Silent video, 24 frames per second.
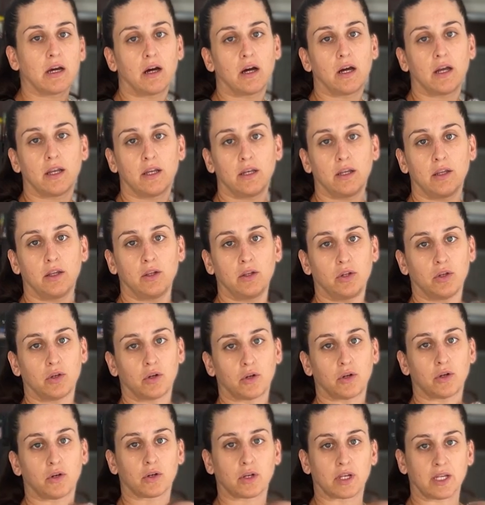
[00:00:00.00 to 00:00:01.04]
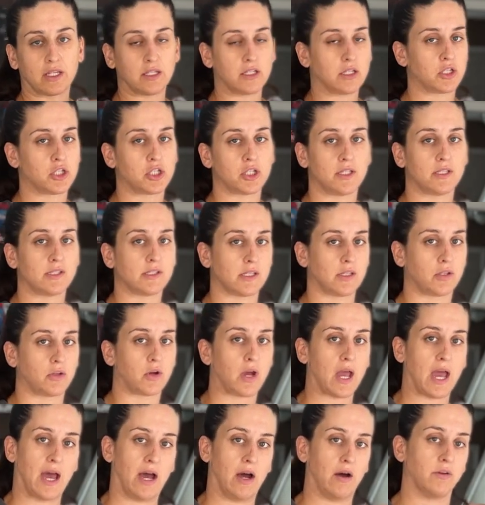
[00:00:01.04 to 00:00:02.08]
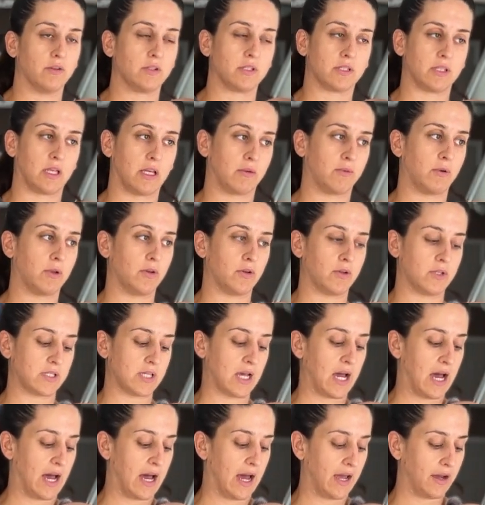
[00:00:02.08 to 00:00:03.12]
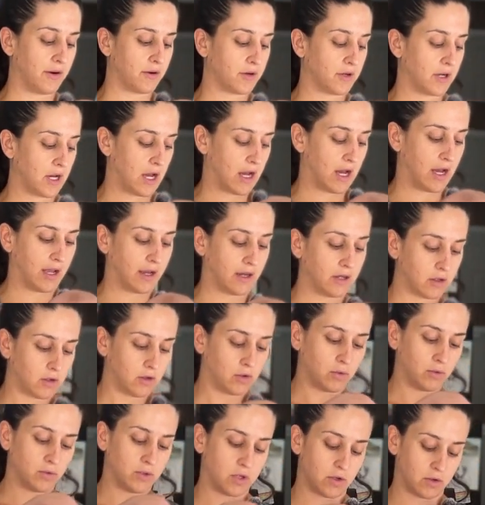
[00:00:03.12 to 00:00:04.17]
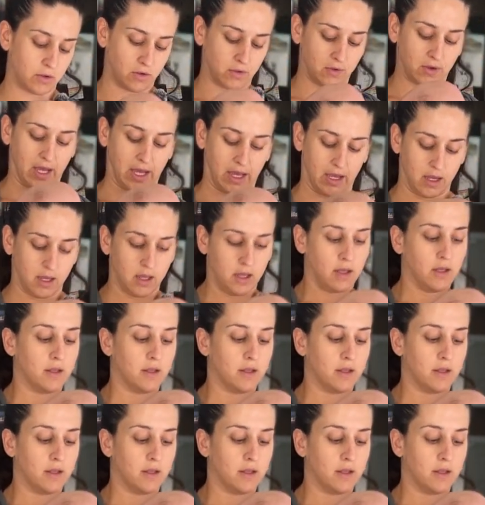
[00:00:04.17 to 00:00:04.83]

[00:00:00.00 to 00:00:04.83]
on your conditions in your house, like whether it's hot or not, oh, you're okay.